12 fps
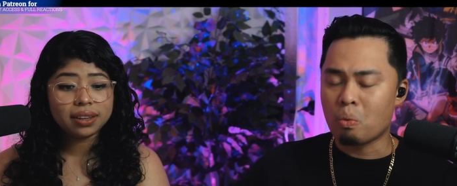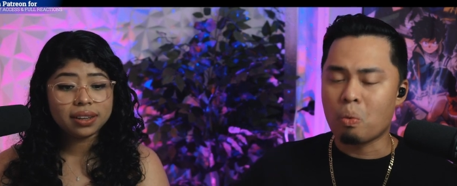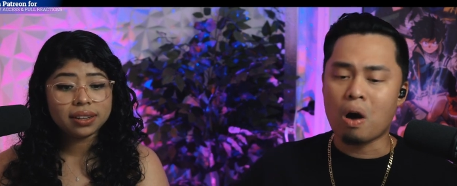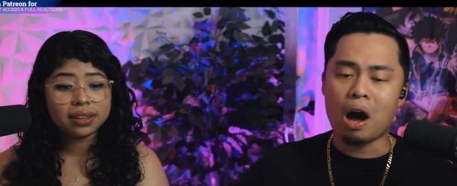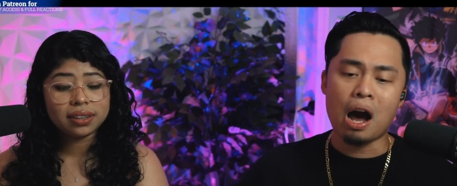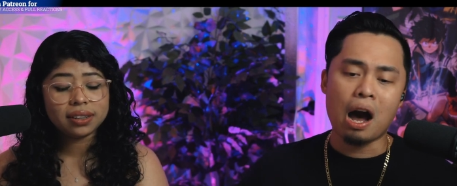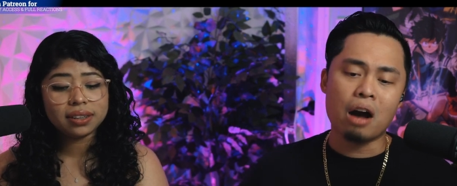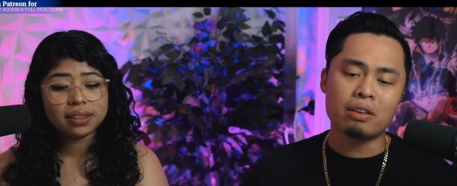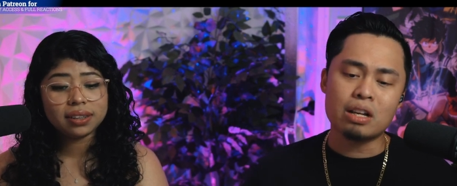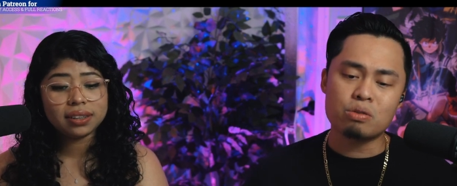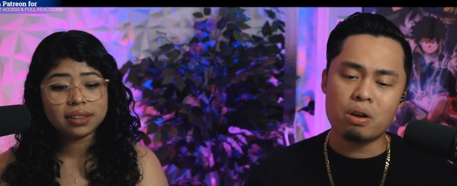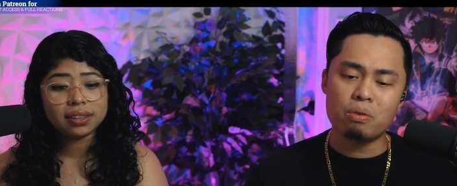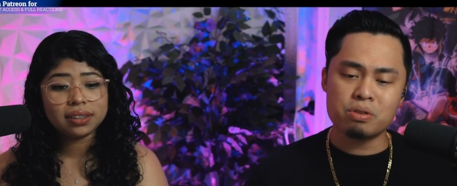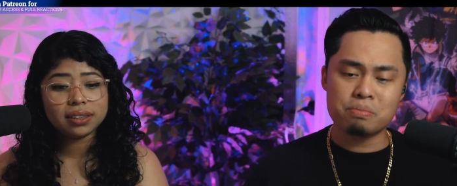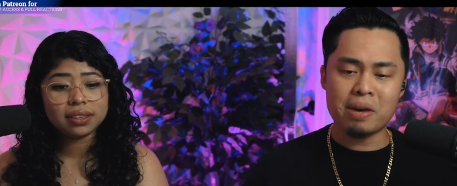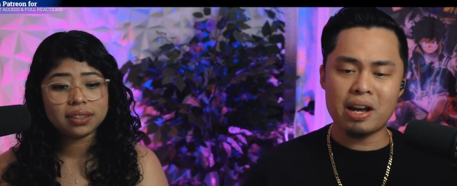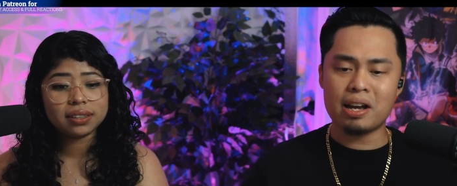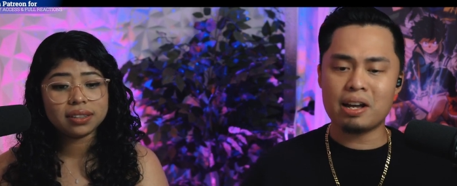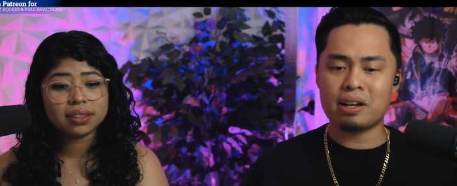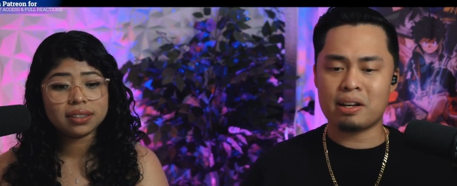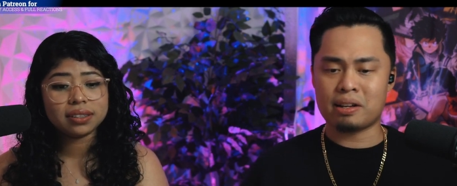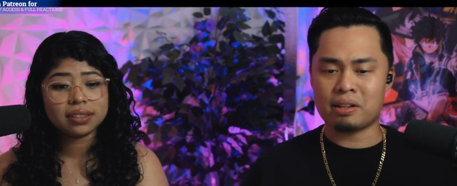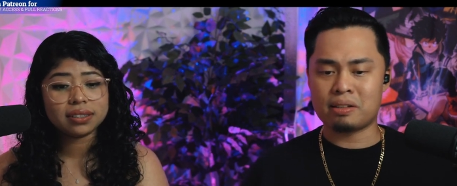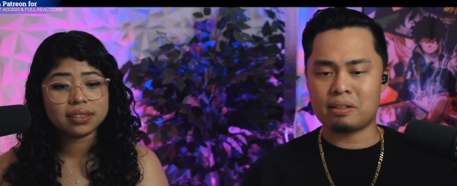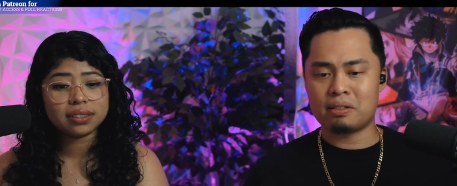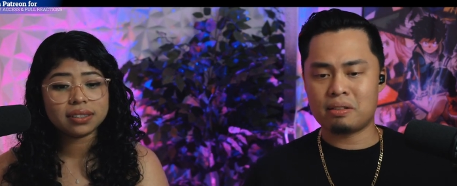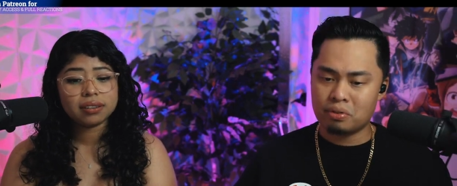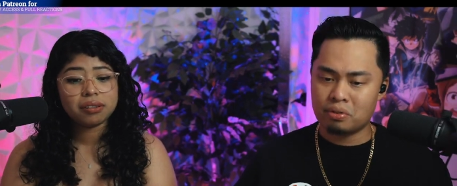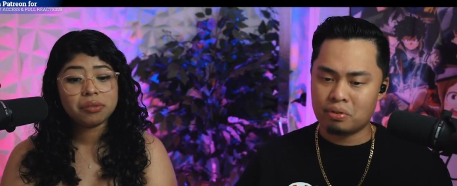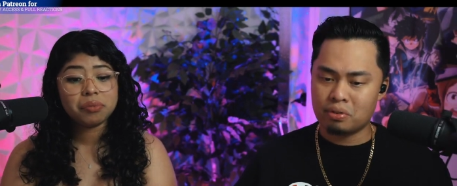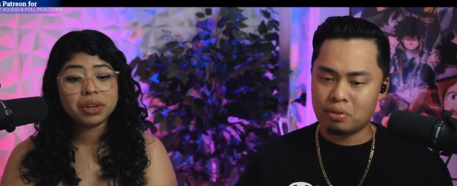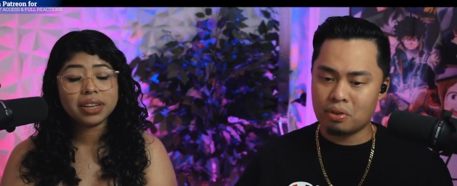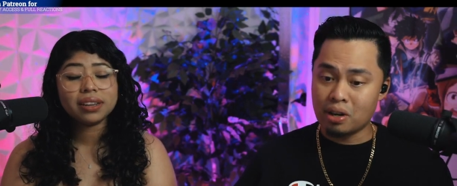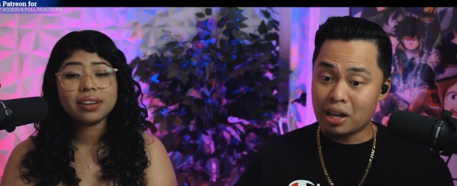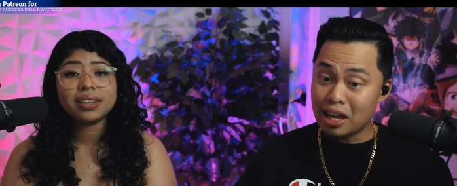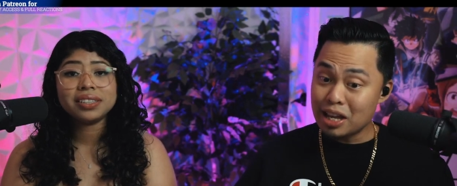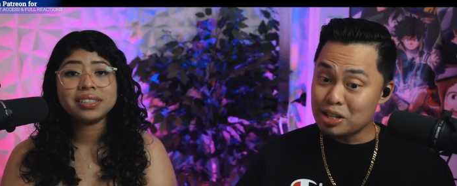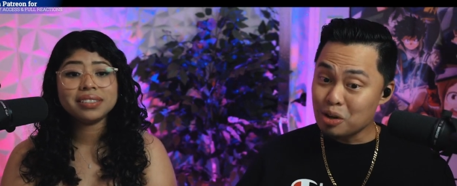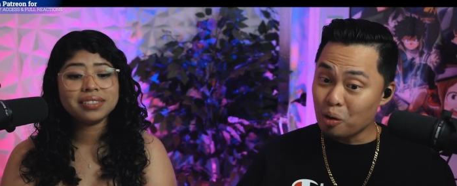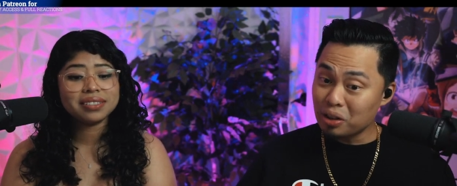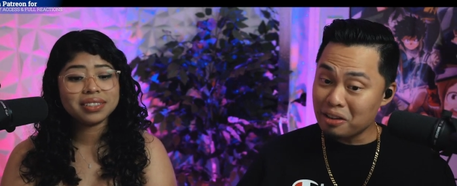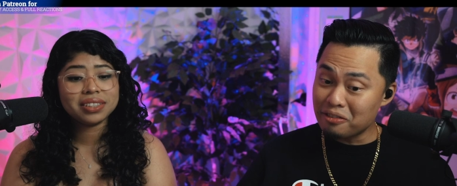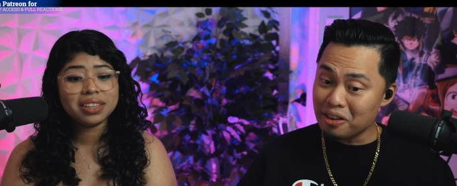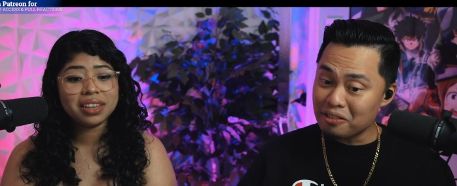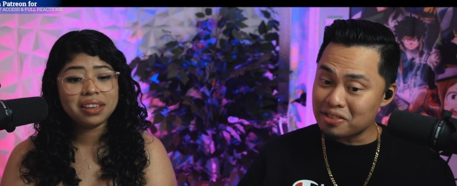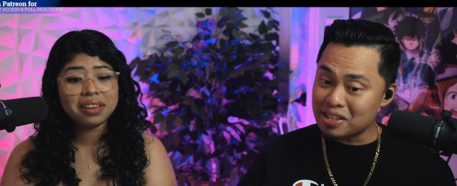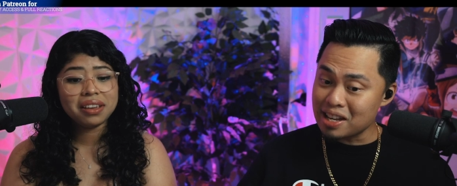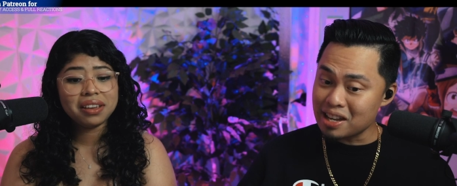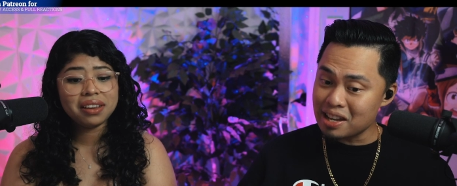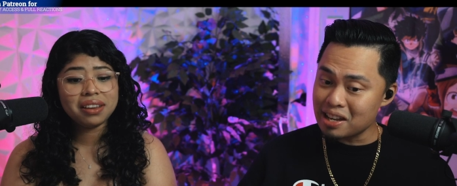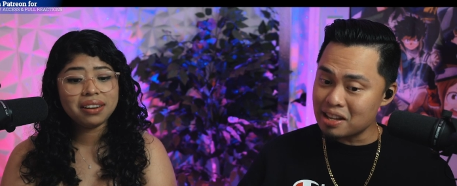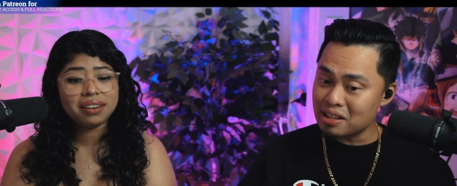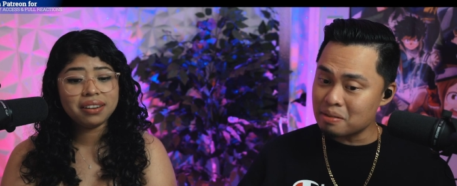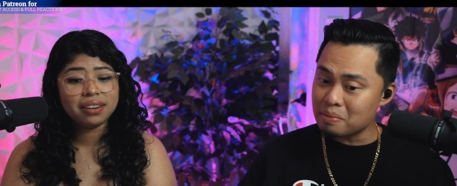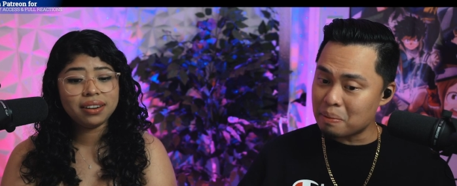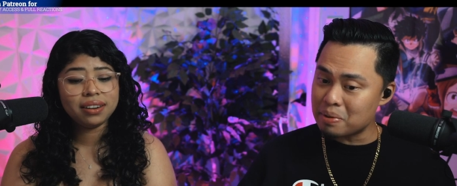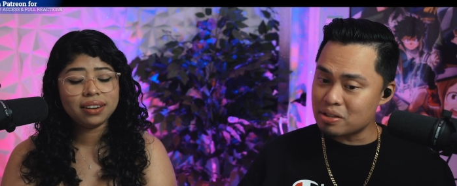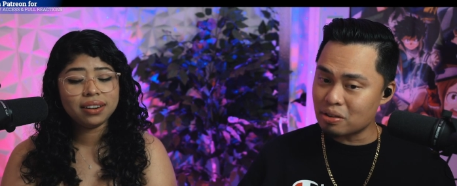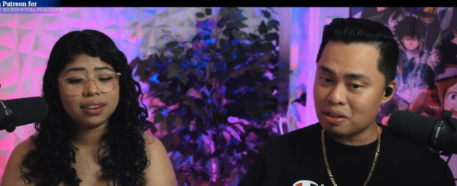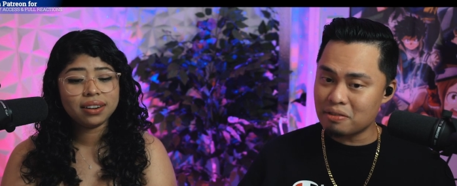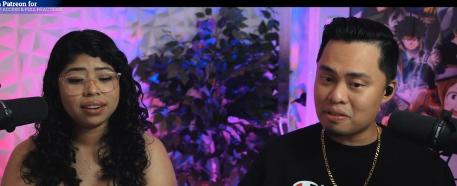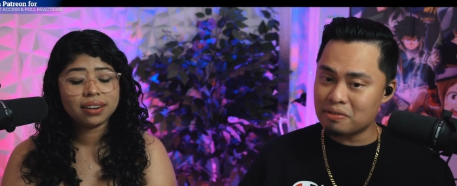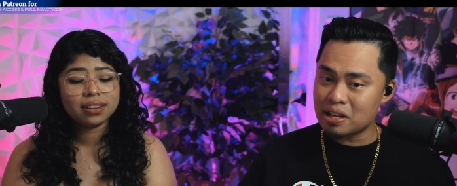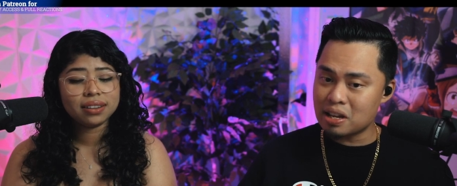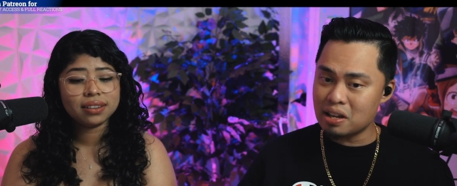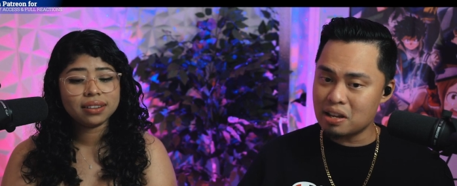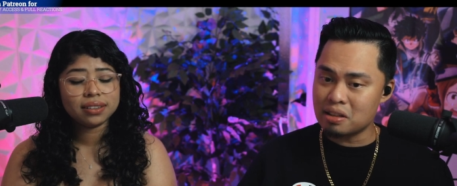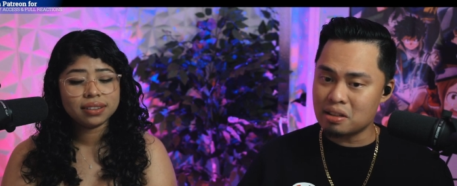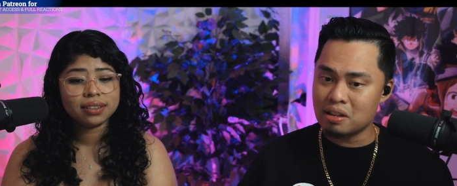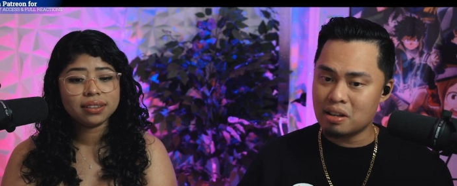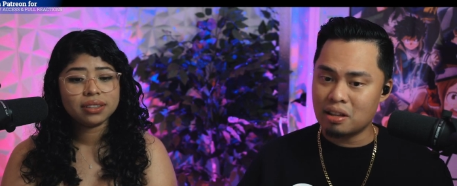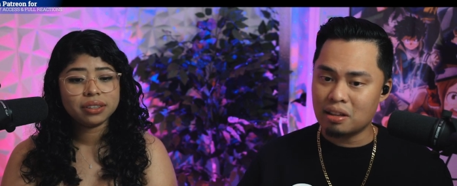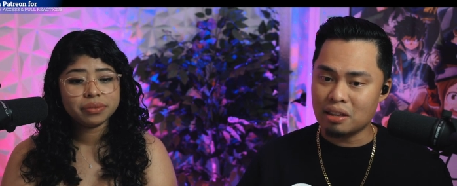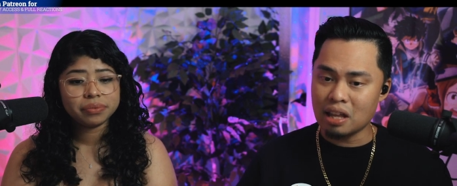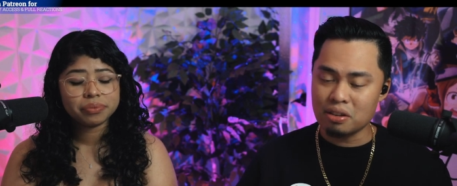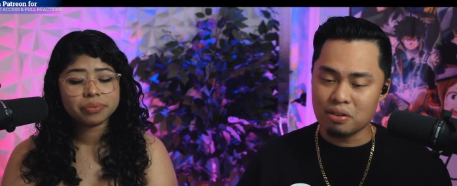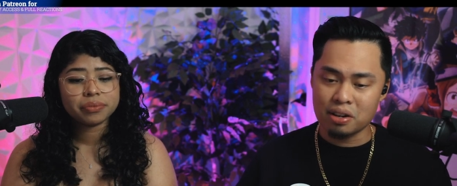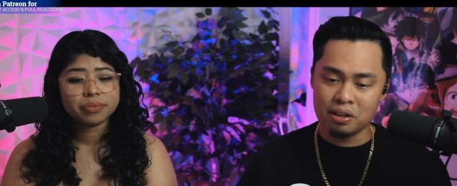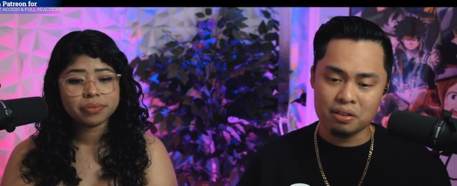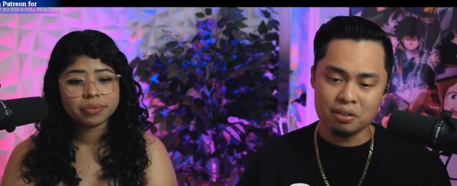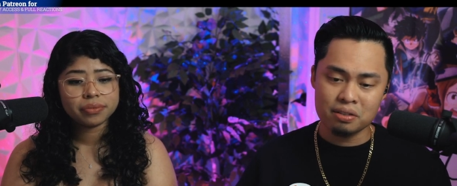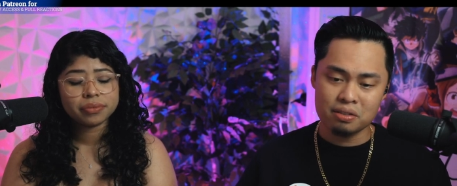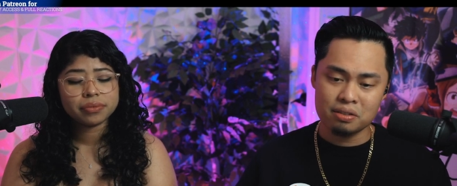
Speaker 1: wow, that's why he was mad. Oh my god. He's, he's only 15. There. Baby's only 15. 10th grader.